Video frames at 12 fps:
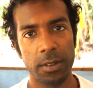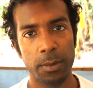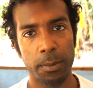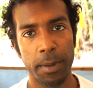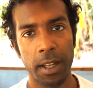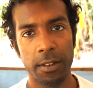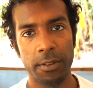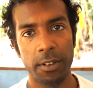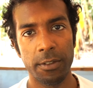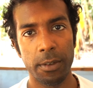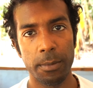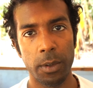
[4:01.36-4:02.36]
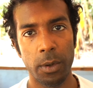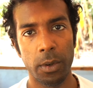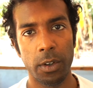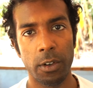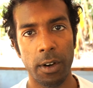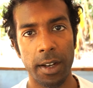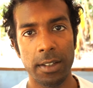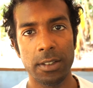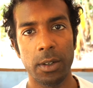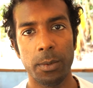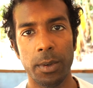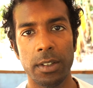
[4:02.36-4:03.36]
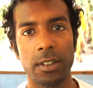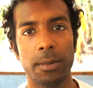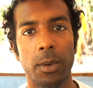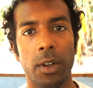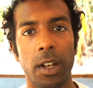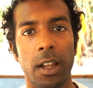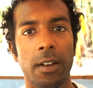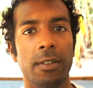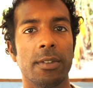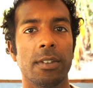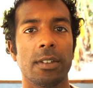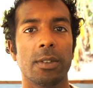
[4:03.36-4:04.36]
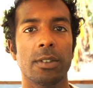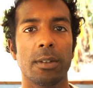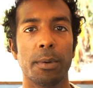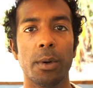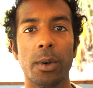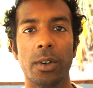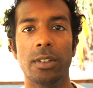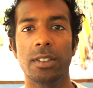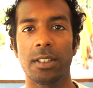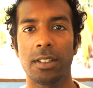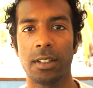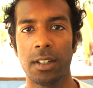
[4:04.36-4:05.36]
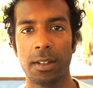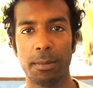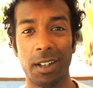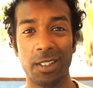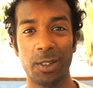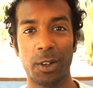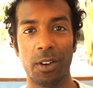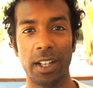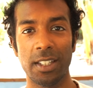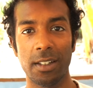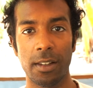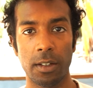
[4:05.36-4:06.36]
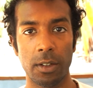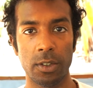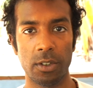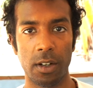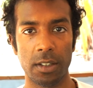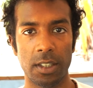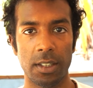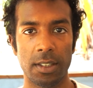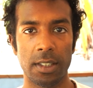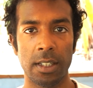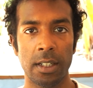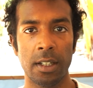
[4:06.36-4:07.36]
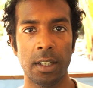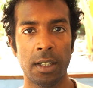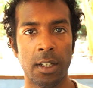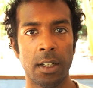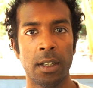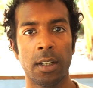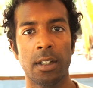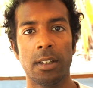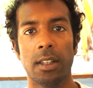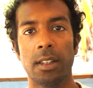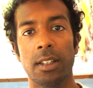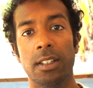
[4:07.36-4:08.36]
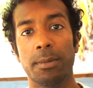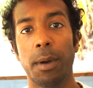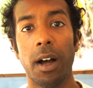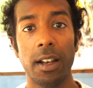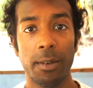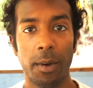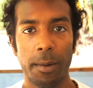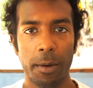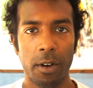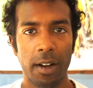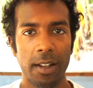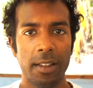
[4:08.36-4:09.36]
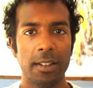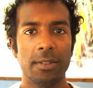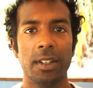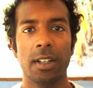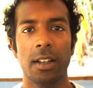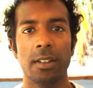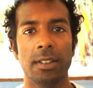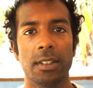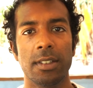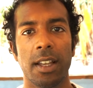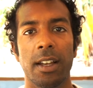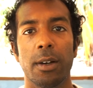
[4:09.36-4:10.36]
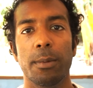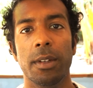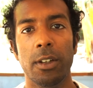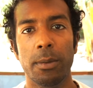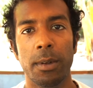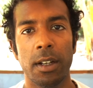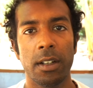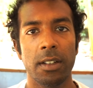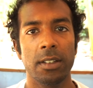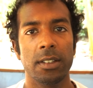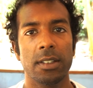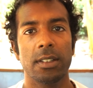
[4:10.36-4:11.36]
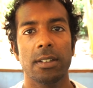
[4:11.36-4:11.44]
will benefit from your grace, your wisdom, your love, your support, because you're creating the new structures. And this is partly why I'm creating these videos, is to help you, because